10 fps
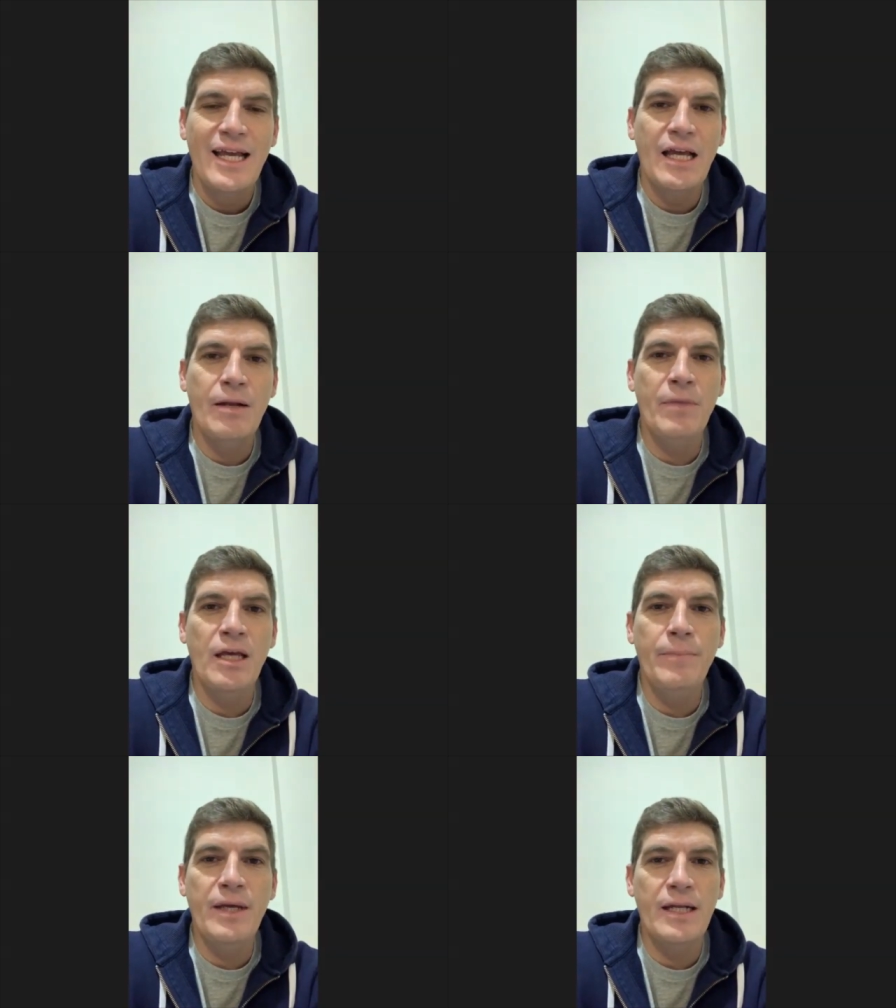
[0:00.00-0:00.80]
and
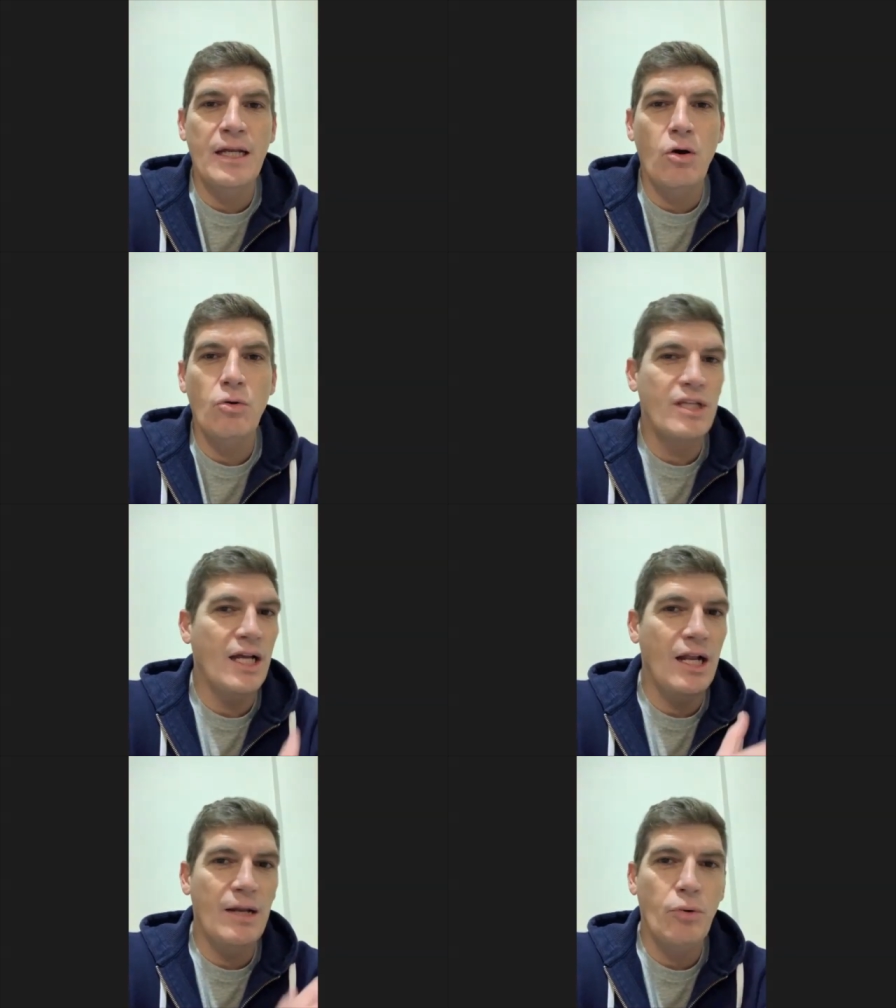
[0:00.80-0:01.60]
maybe in a
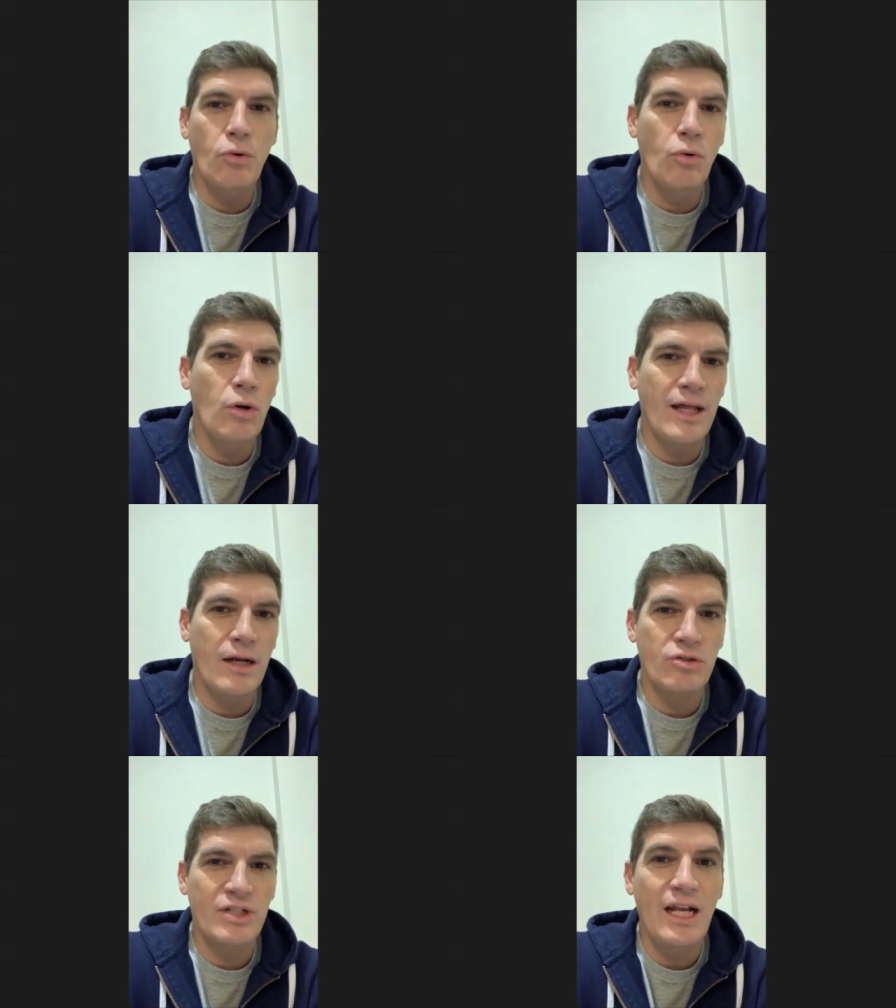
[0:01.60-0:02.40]
hotel pool that
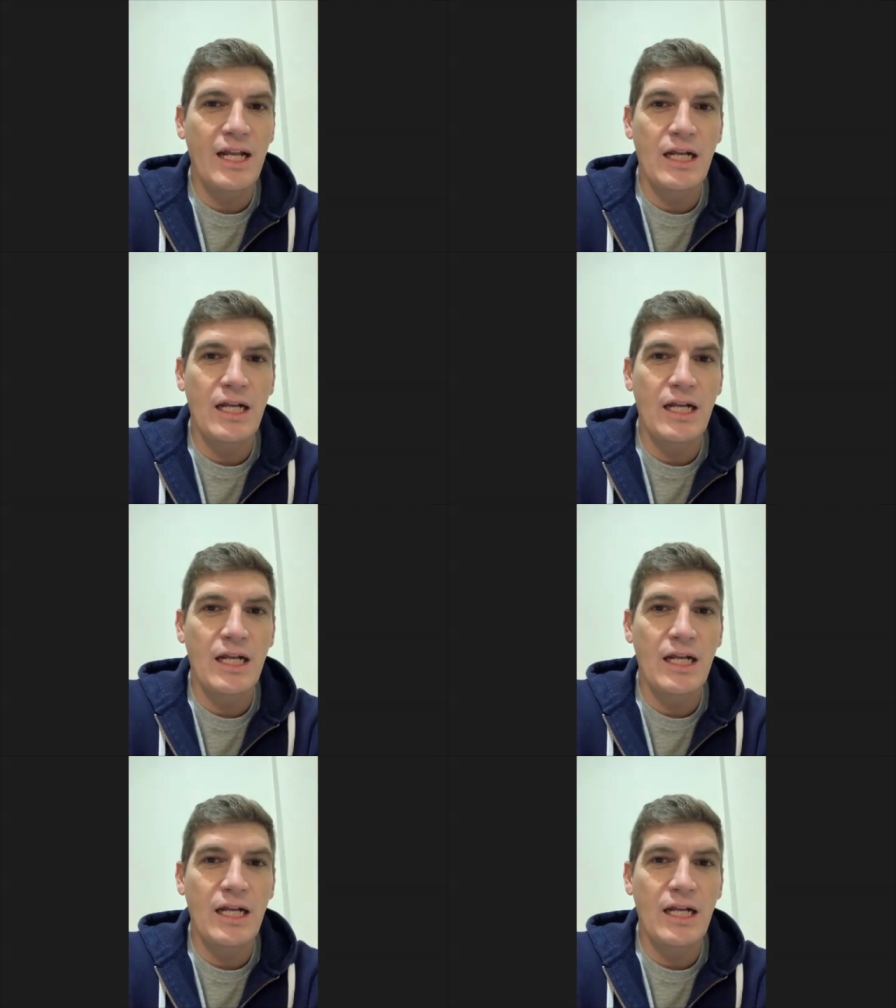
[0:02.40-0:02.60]
was really,